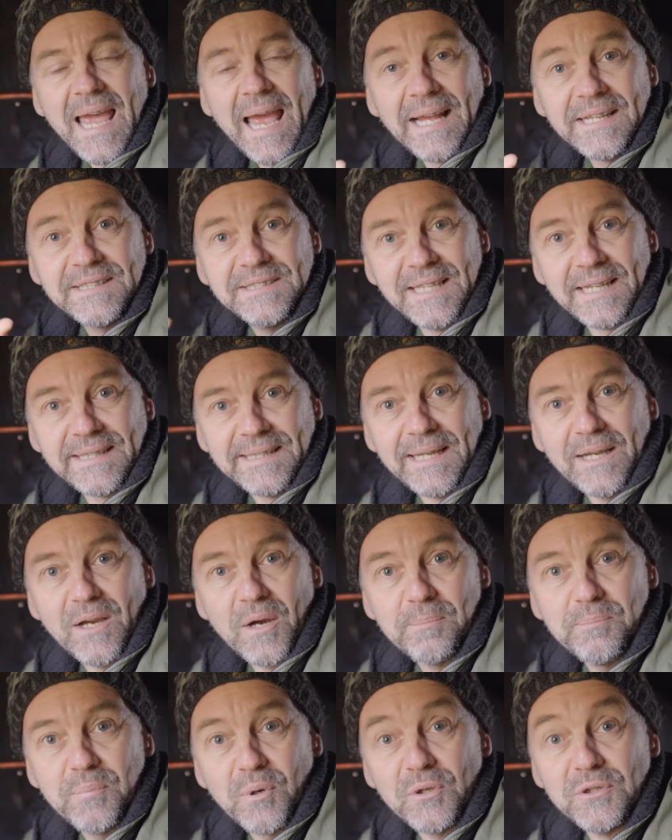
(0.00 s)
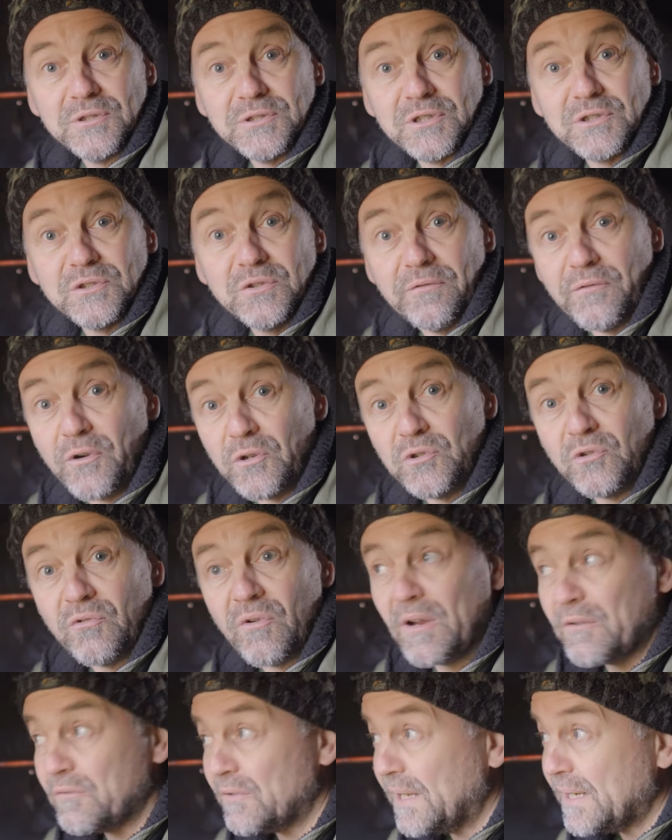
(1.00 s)
and setting up perches to
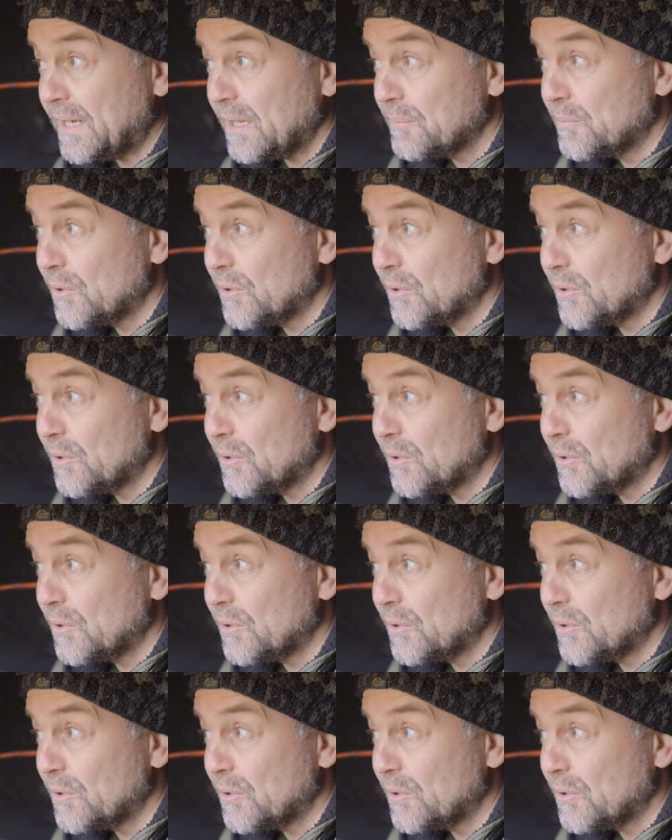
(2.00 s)
photograph little